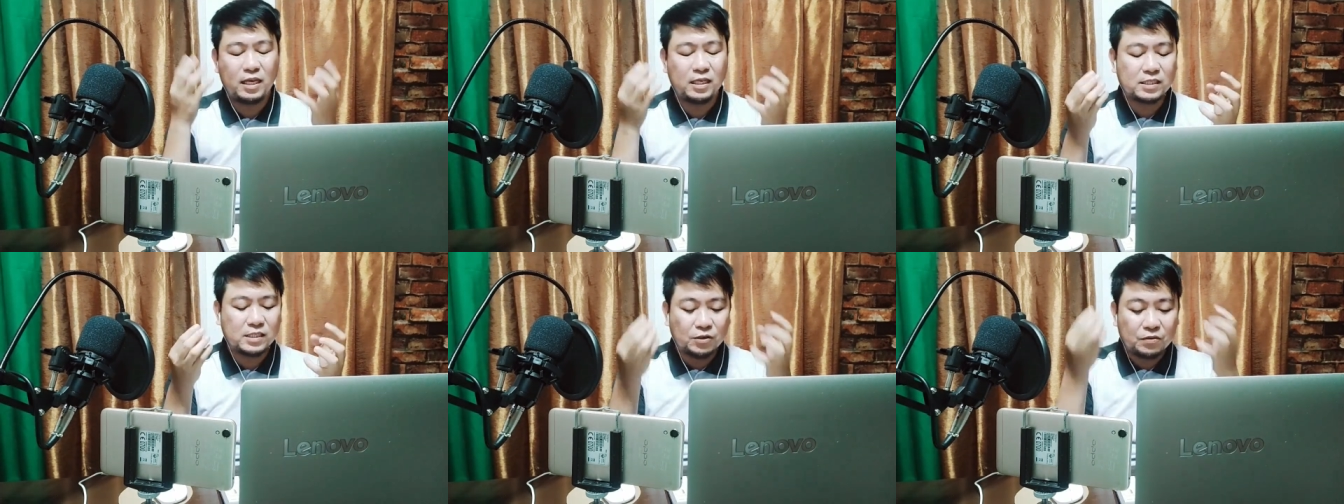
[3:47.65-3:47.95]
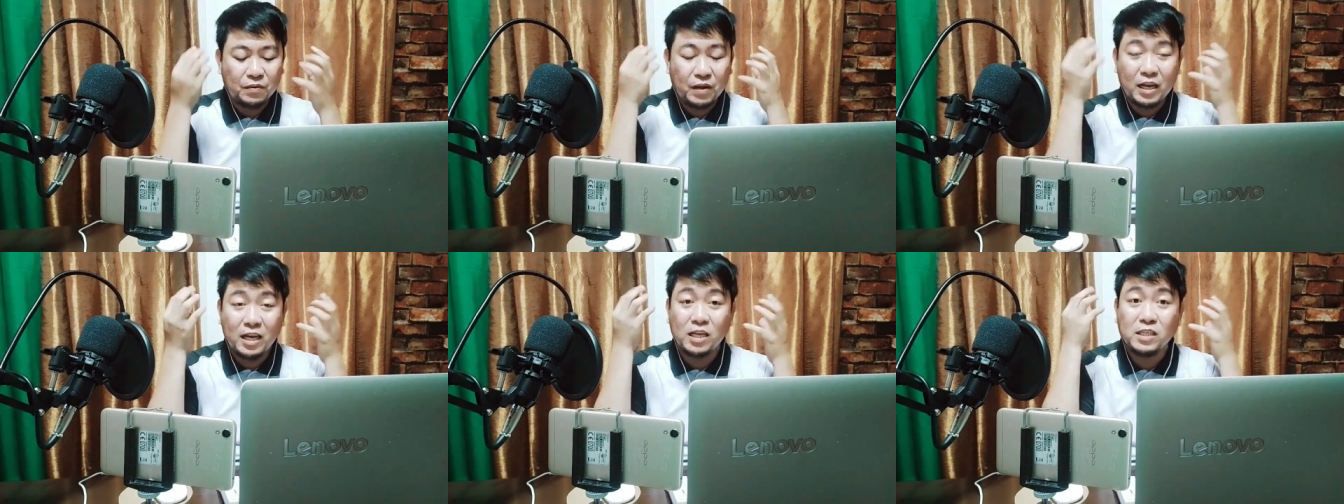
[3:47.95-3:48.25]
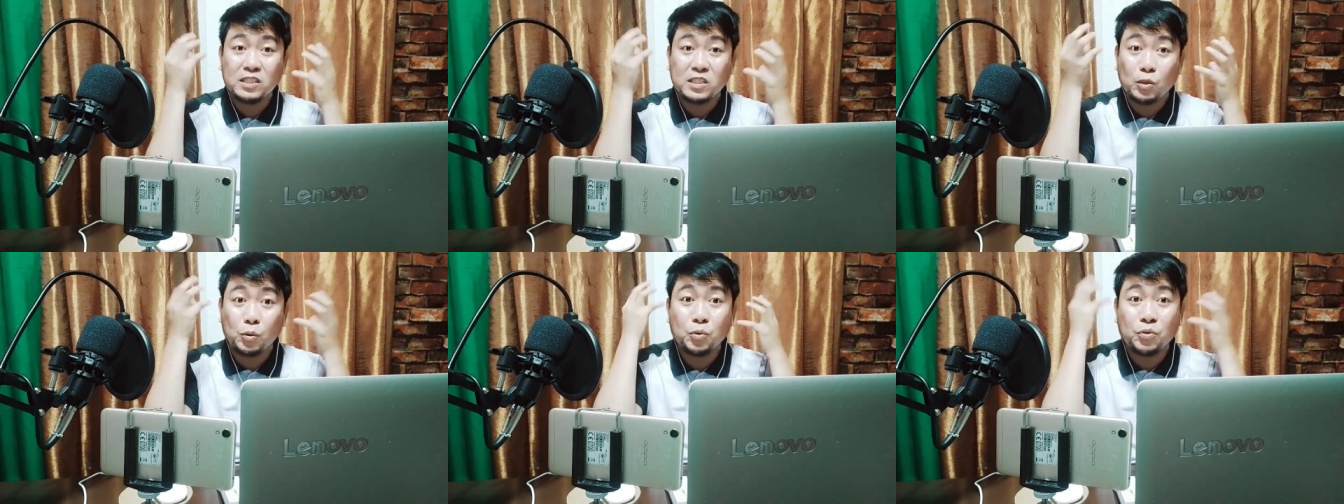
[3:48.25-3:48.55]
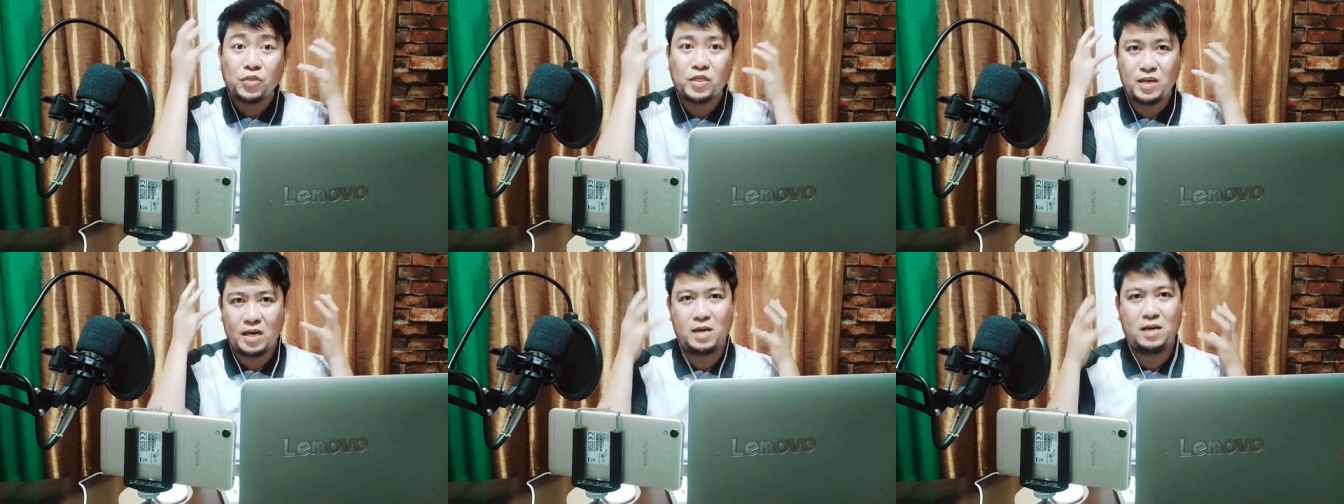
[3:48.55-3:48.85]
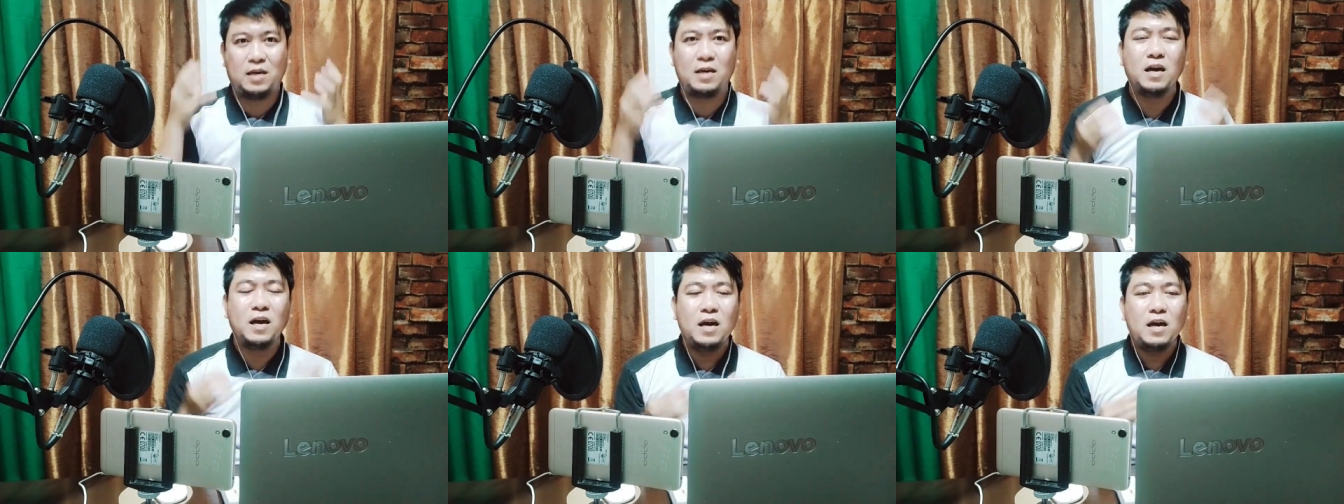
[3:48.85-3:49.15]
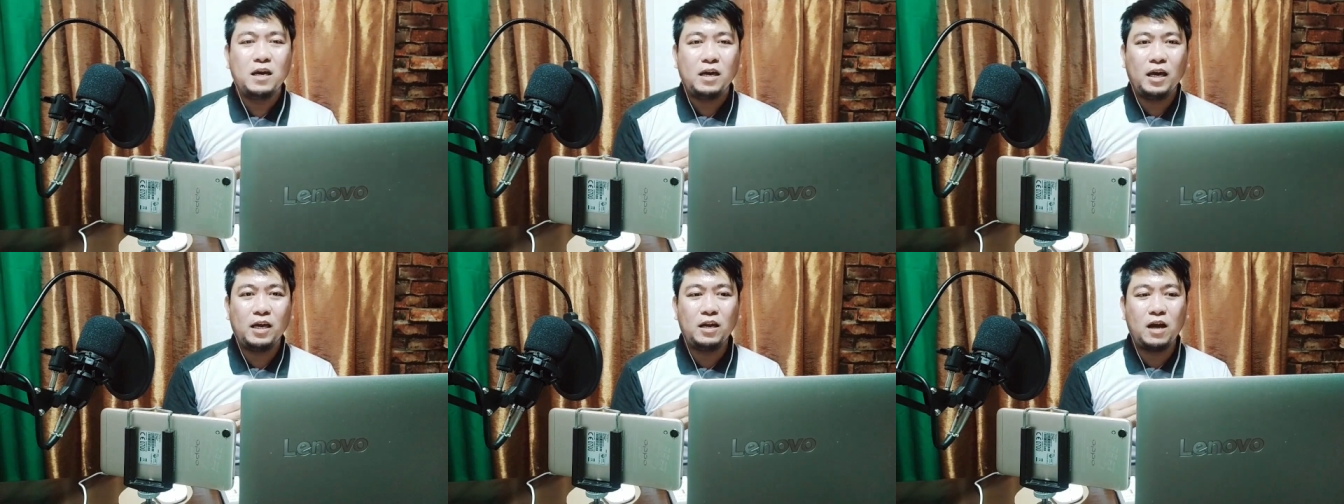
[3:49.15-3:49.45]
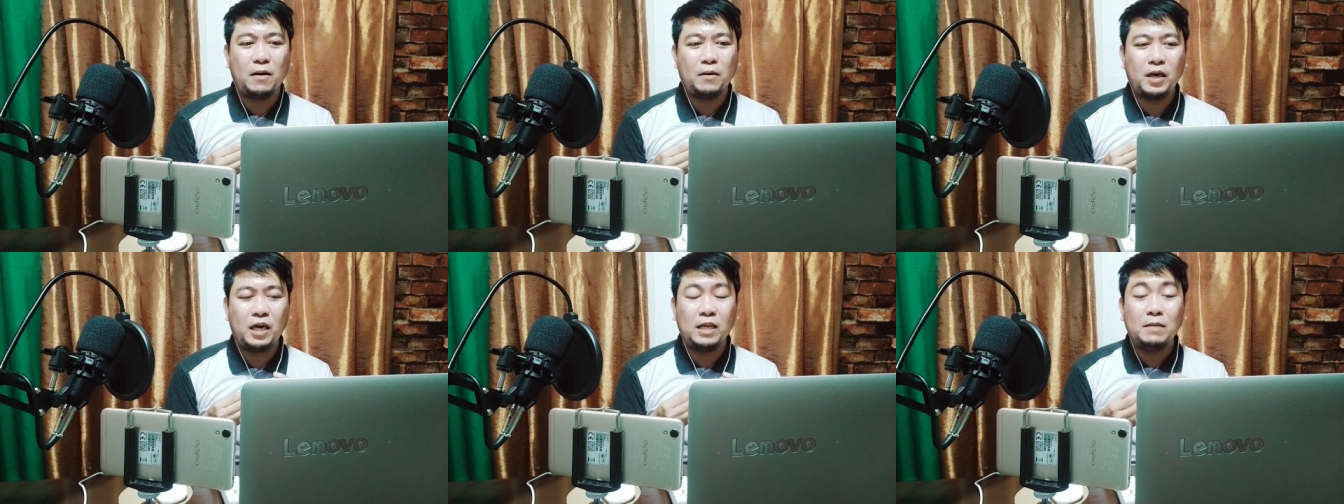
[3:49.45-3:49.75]
It's really soothing
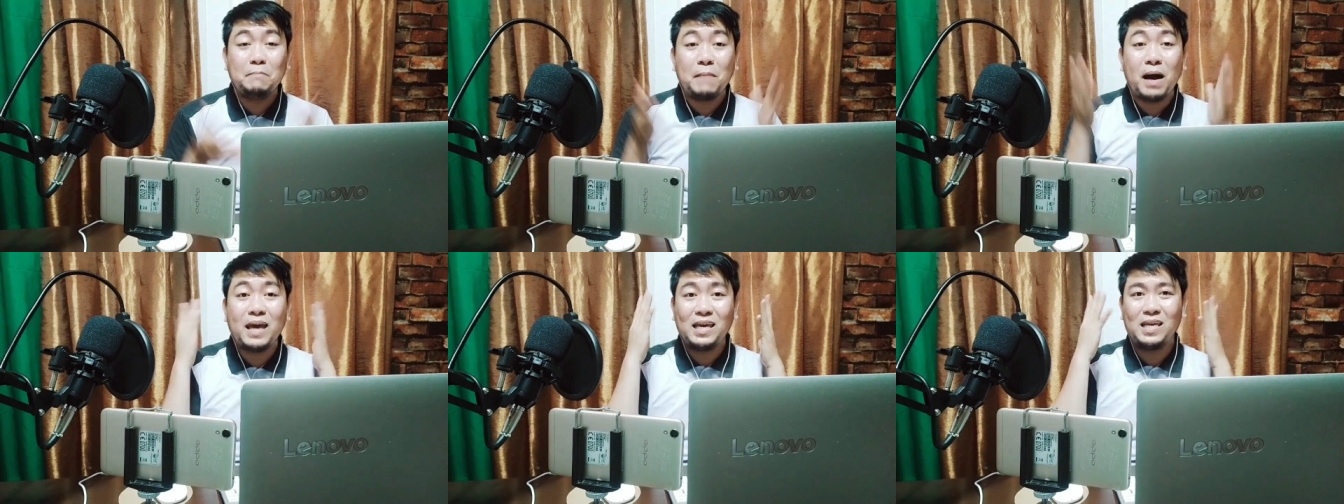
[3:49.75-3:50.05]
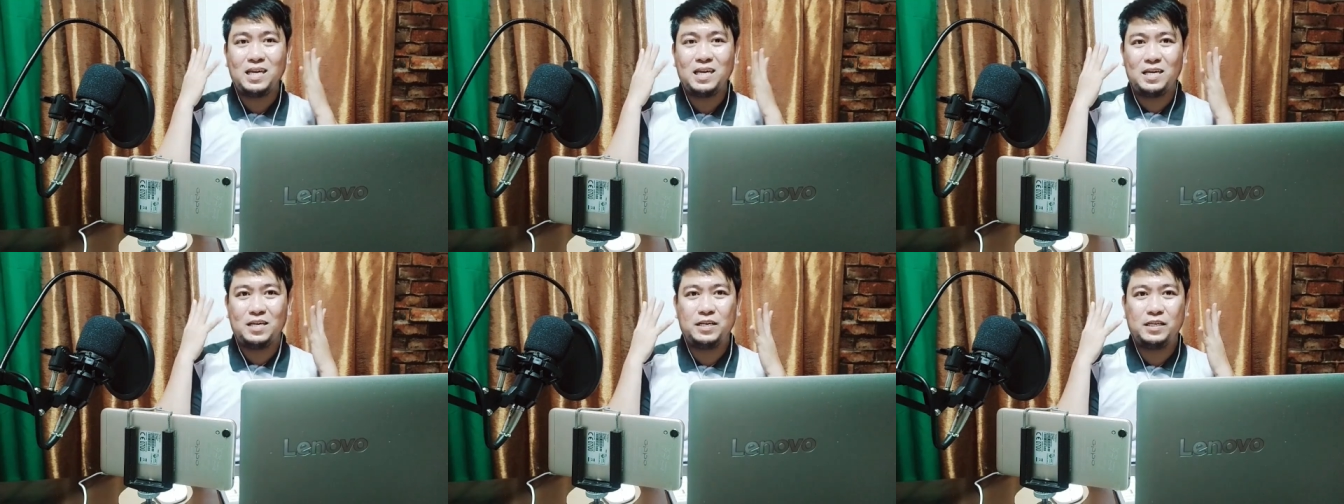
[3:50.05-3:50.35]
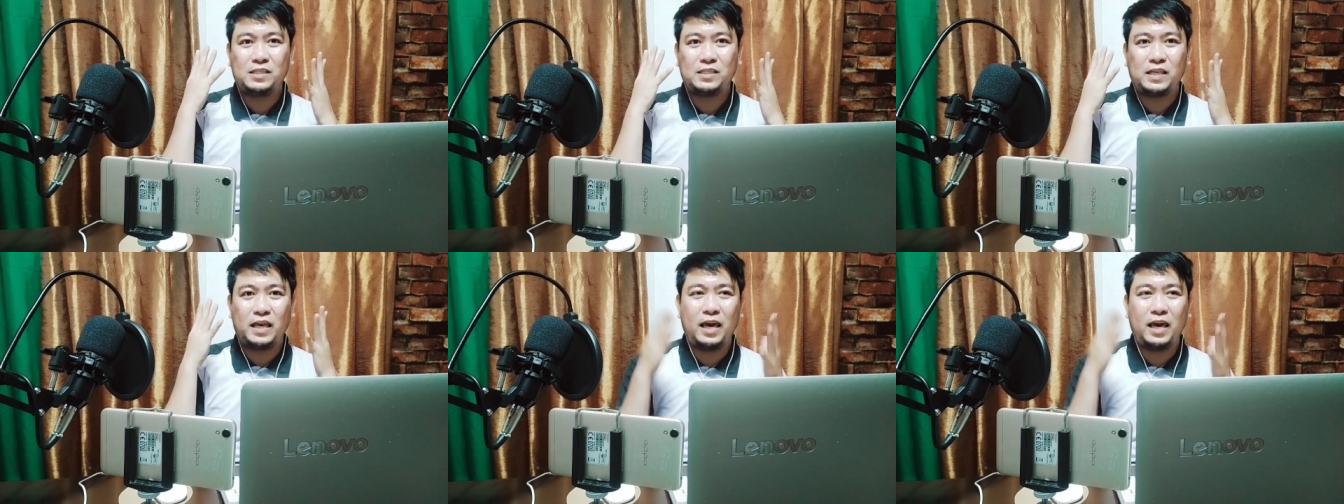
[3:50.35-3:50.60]
in my ears.